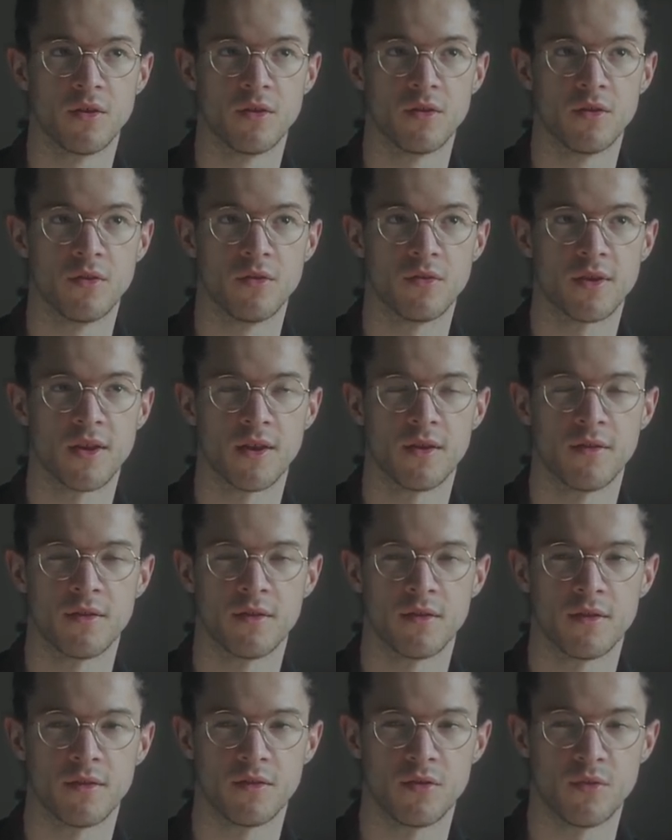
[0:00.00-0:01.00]
you
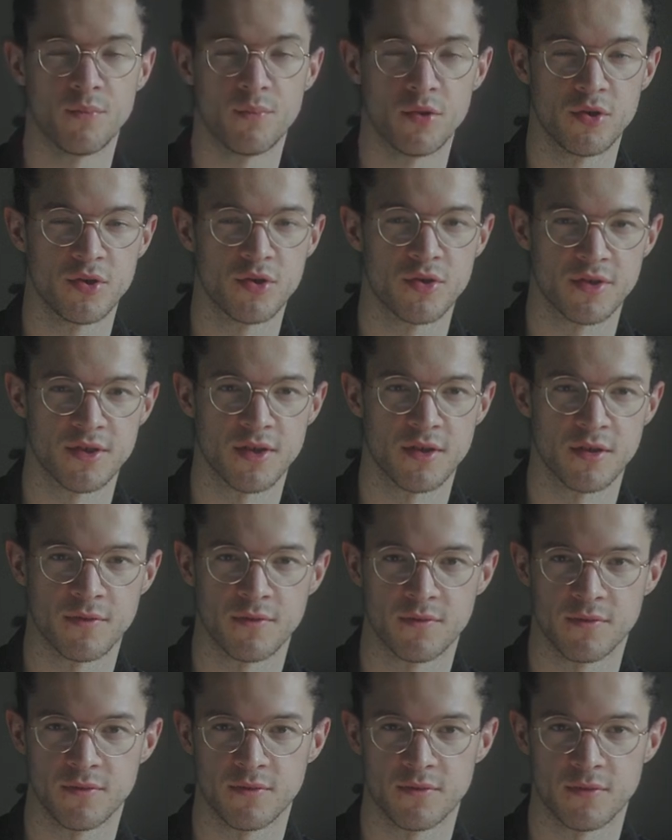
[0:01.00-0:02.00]
push
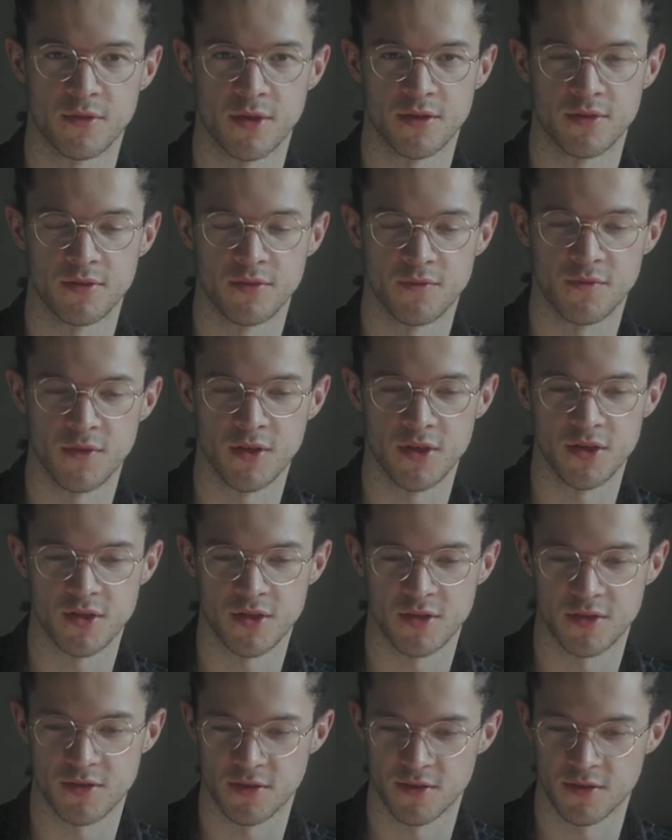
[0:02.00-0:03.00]
yourself, right, to finish
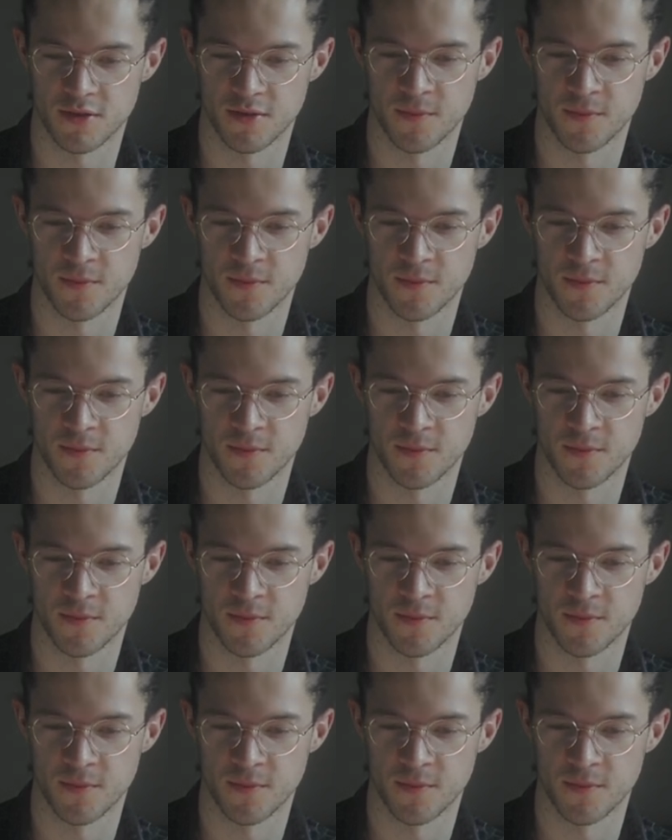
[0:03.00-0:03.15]
it.